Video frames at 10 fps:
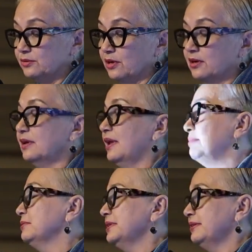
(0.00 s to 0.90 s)
to our
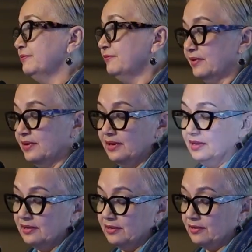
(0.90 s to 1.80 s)
collaborative
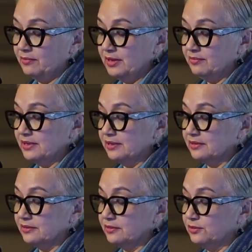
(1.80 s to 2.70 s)

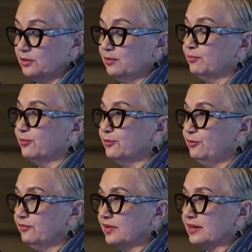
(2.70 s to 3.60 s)
commitment to
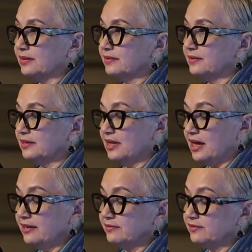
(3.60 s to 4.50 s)
improving the
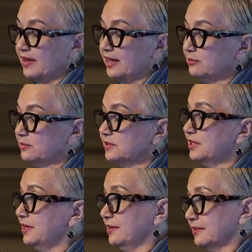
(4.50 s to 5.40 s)
lives of animals
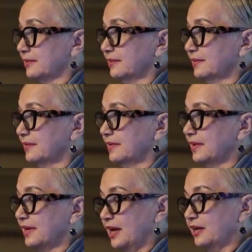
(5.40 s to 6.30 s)
here
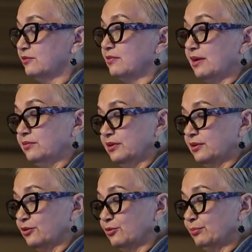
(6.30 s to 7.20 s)
and around the
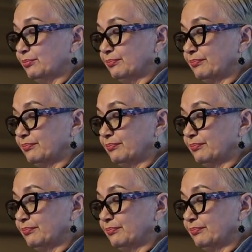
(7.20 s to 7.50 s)
globe.